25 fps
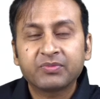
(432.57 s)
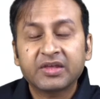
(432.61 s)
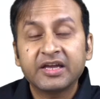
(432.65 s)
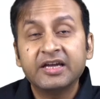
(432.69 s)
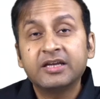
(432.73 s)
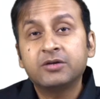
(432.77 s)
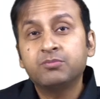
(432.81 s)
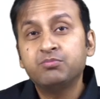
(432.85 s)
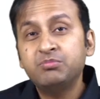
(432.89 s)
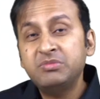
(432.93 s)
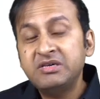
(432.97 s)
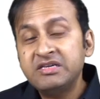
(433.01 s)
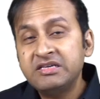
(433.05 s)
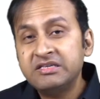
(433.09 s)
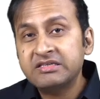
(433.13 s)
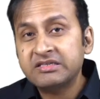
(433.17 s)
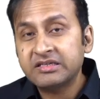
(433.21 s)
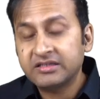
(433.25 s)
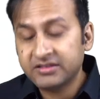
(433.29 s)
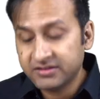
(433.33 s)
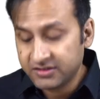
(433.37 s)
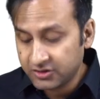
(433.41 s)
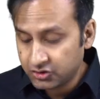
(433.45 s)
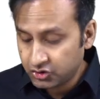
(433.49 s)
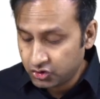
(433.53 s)
It means it
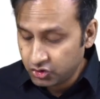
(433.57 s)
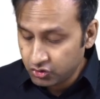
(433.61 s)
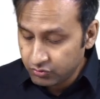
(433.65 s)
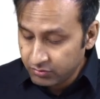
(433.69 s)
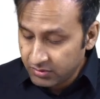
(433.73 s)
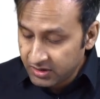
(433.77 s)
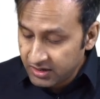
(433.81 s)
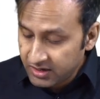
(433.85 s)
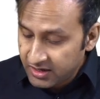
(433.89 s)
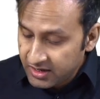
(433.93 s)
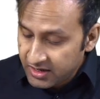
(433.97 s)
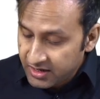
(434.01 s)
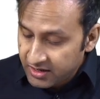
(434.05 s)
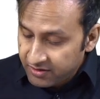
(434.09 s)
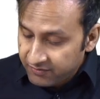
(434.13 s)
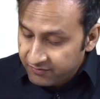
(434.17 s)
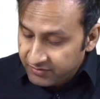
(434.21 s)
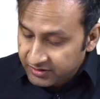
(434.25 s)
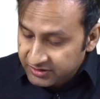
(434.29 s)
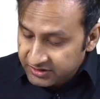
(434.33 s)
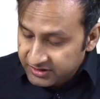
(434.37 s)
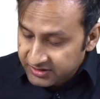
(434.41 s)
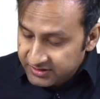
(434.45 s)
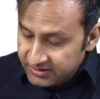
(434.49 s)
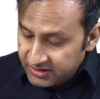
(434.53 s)
is a tumor
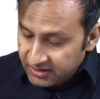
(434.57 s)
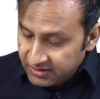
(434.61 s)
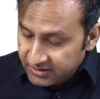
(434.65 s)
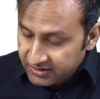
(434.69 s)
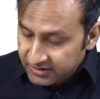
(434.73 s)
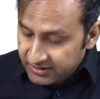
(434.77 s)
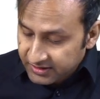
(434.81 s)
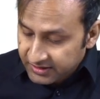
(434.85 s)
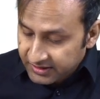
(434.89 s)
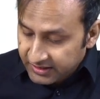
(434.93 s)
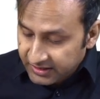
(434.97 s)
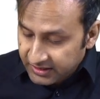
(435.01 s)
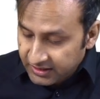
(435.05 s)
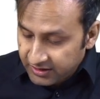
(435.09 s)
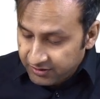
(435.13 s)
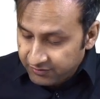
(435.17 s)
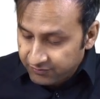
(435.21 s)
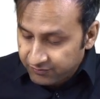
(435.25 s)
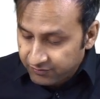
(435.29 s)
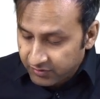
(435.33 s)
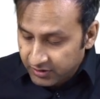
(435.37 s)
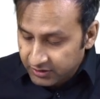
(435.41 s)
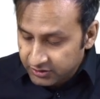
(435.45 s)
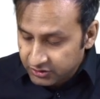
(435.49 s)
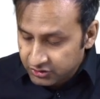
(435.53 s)
which is a
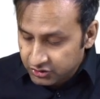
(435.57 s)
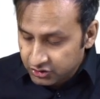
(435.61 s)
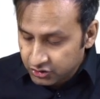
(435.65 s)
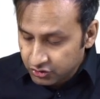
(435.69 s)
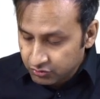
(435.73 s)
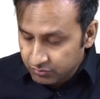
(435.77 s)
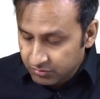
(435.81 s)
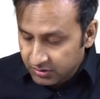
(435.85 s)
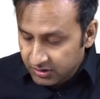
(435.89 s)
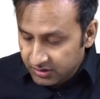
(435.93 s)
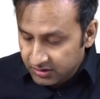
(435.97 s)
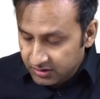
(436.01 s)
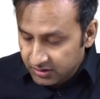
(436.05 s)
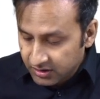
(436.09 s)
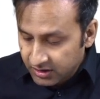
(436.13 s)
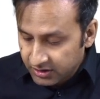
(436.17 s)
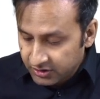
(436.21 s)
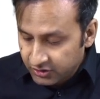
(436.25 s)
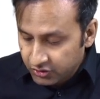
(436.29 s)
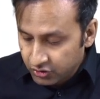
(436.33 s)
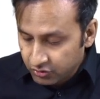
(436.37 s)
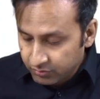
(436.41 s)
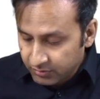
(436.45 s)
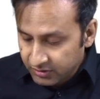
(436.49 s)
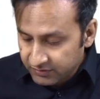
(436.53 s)
T1 tumor, a
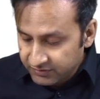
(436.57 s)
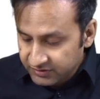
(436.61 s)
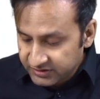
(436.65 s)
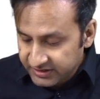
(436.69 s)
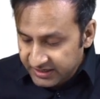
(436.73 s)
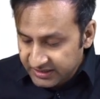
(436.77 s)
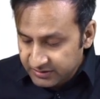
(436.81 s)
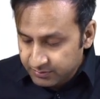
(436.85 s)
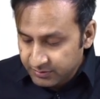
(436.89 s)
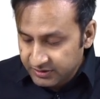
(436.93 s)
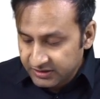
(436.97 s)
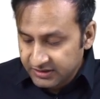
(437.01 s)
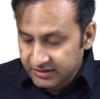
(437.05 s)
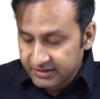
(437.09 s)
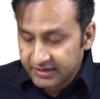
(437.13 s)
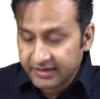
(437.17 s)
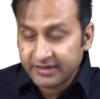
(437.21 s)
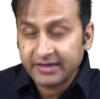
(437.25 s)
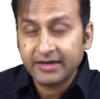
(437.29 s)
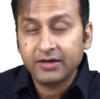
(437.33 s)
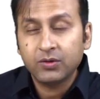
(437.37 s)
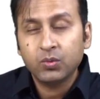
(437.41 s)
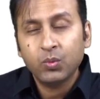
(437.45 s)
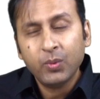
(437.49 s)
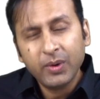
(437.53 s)
tumor which has been
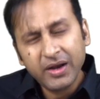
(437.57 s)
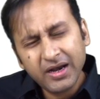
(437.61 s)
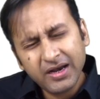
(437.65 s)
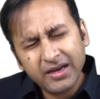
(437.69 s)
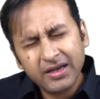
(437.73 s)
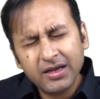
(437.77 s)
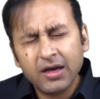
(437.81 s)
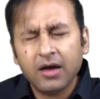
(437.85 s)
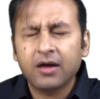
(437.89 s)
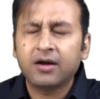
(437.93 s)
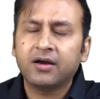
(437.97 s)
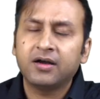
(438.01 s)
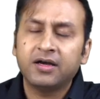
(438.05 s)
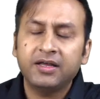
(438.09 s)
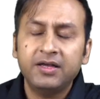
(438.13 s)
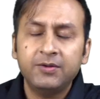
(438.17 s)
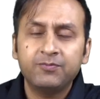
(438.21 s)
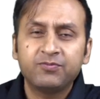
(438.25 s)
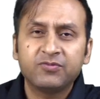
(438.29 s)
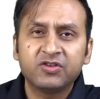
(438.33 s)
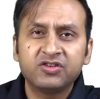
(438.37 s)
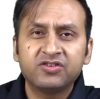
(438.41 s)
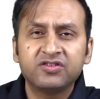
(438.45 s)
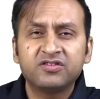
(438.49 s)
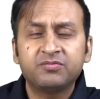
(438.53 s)
detected very early,
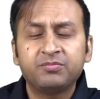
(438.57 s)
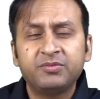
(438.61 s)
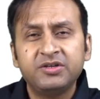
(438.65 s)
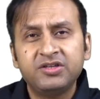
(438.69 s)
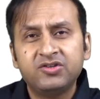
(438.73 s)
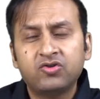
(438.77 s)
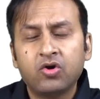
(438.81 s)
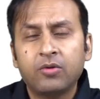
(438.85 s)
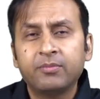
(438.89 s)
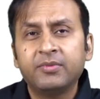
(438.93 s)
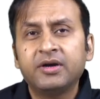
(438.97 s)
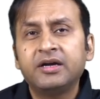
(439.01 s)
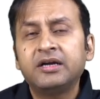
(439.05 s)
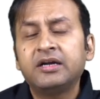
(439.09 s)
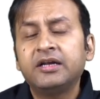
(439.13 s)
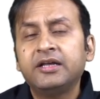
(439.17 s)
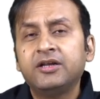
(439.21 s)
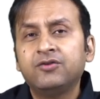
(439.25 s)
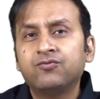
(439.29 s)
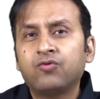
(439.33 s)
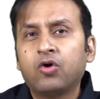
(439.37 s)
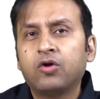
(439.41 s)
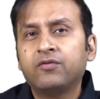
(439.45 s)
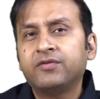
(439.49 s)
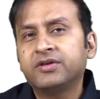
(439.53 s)
which is predominantly
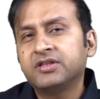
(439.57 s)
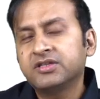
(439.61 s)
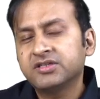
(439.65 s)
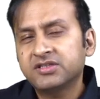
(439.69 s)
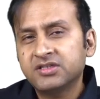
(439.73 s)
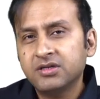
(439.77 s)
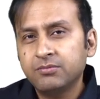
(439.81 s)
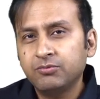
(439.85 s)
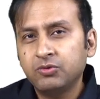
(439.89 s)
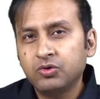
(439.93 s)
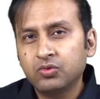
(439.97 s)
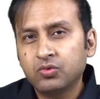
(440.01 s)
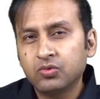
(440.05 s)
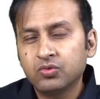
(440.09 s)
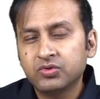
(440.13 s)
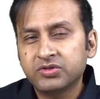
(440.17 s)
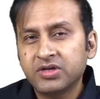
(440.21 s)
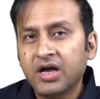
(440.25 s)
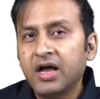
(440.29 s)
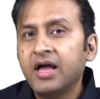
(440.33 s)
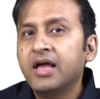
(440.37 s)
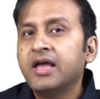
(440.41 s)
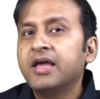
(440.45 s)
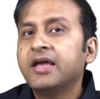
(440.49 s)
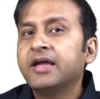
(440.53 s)
involving the submucosa.
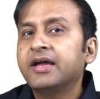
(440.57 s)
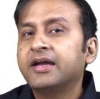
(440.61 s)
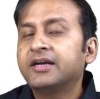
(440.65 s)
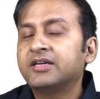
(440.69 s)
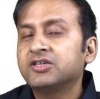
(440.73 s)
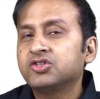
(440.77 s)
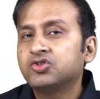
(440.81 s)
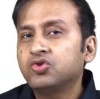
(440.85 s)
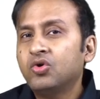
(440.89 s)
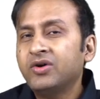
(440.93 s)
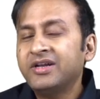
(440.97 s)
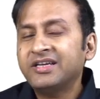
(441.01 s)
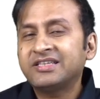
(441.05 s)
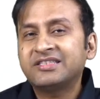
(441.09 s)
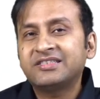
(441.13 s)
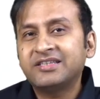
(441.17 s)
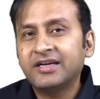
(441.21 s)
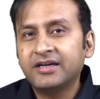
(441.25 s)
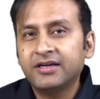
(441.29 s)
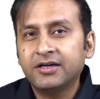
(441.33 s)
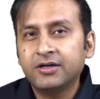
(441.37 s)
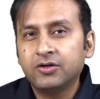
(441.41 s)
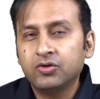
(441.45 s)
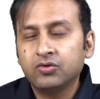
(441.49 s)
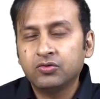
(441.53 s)
It has not
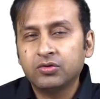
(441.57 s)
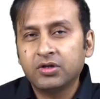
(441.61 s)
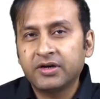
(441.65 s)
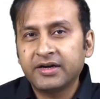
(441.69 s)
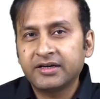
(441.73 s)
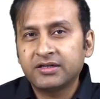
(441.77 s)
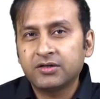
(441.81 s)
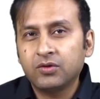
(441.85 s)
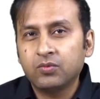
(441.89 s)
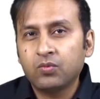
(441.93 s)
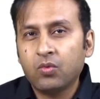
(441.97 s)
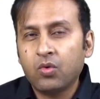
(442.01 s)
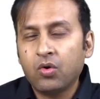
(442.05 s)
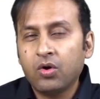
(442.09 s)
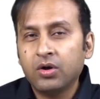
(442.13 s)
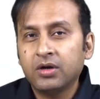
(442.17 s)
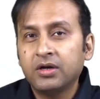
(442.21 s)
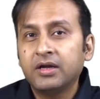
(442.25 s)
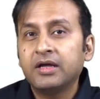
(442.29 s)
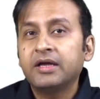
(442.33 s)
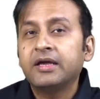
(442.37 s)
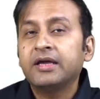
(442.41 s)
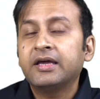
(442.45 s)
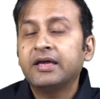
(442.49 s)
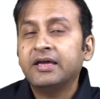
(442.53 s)
extended into the rectal
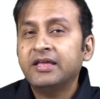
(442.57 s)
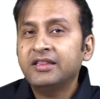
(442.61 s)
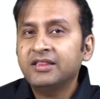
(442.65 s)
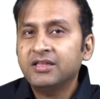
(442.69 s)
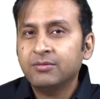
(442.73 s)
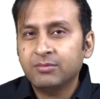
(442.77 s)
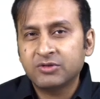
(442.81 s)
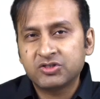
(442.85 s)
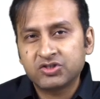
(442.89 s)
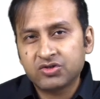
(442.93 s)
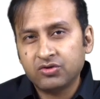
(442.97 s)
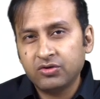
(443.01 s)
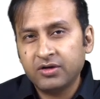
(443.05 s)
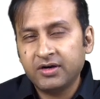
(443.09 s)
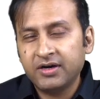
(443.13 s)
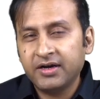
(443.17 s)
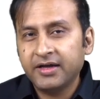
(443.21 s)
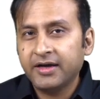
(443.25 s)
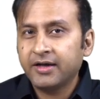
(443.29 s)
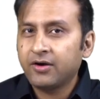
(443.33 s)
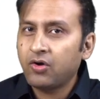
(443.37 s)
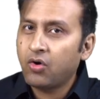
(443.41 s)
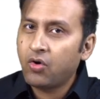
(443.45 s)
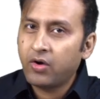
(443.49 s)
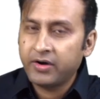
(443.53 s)
wall, in the muscular
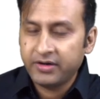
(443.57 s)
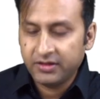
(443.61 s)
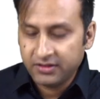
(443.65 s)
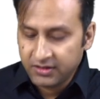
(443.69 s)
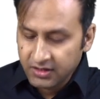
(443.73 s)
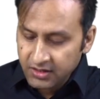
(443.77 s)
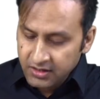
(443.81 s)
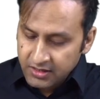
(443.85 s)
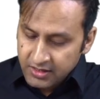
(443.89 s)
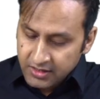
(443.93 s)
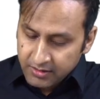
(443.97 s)
layer, or in the